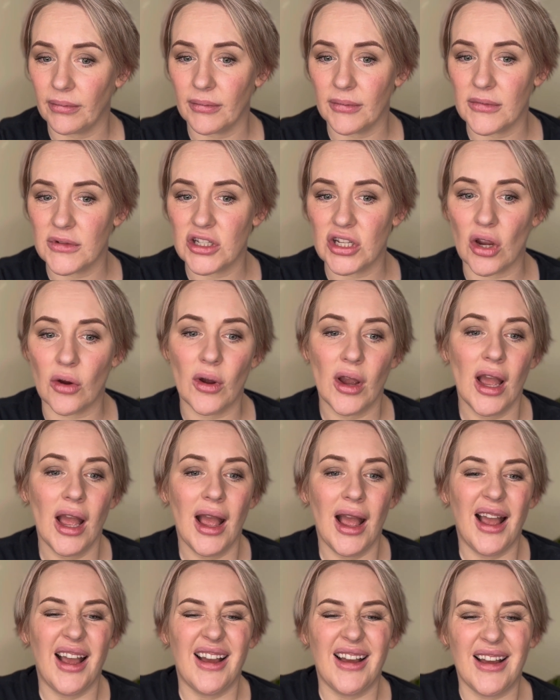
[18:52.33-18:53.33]
So
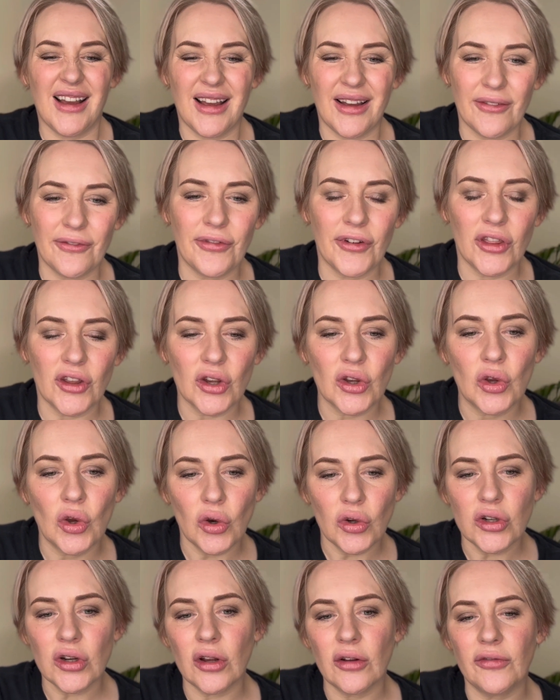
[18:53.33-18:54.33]
for the
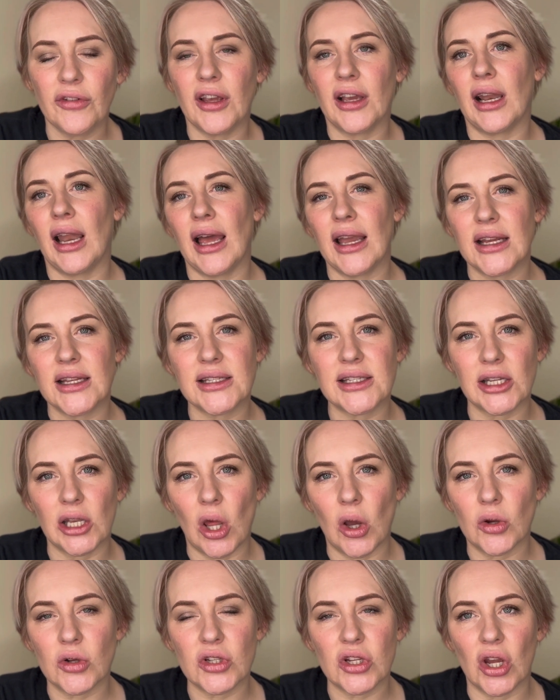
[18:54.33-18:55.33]
good of your clients
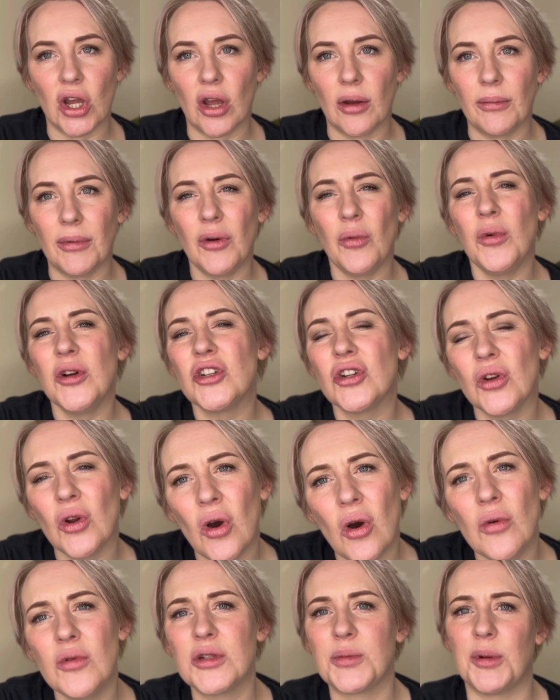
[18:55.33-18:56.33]
long-term, and we should
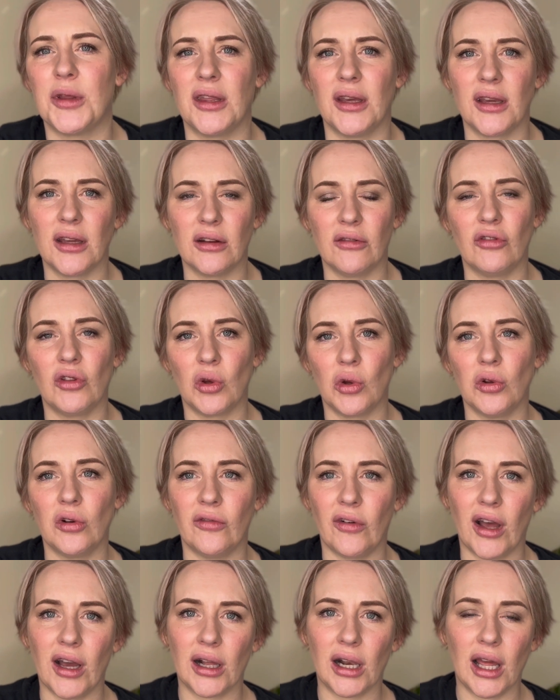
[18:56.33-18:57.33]
always be thinking of the good
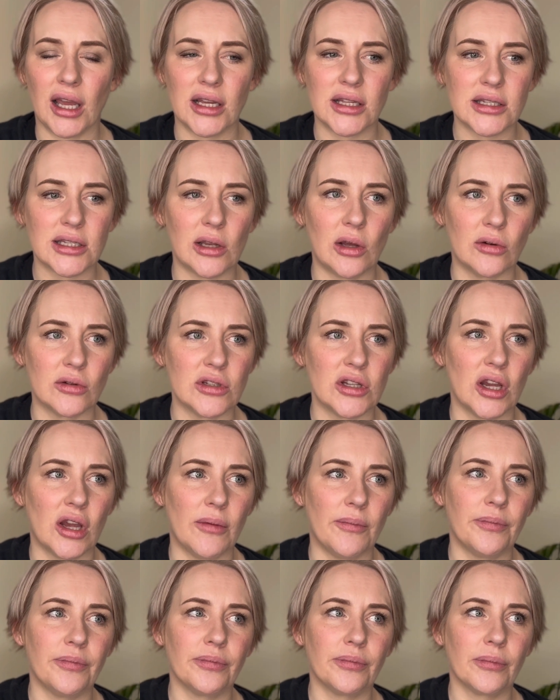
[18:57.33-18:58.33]
of our clients
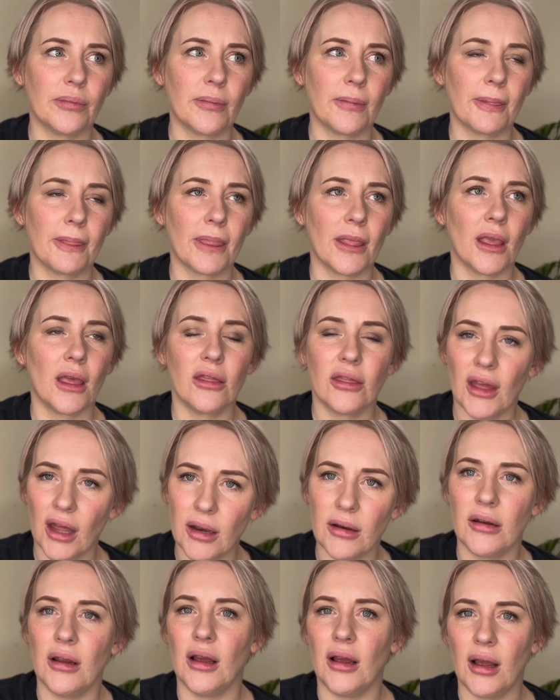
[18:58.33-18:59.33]
long-term,
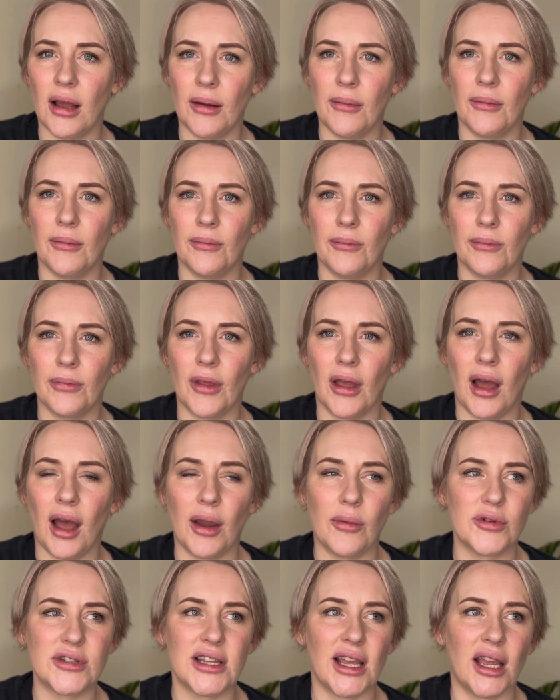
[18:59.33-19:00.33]
then I
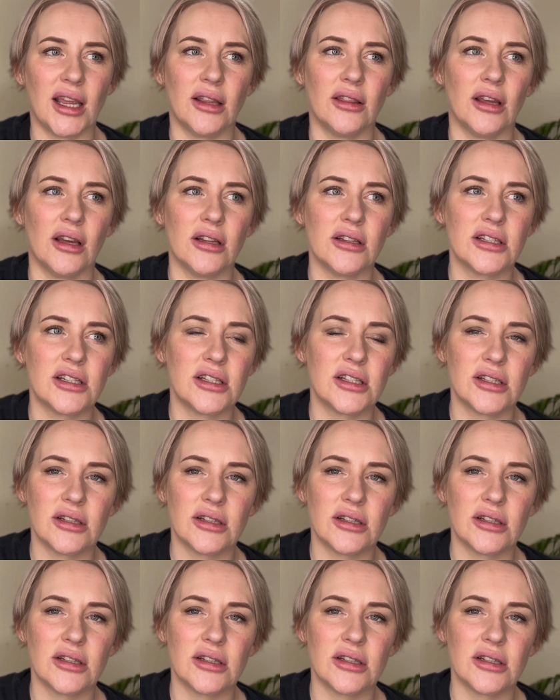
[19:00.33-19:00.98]
would say that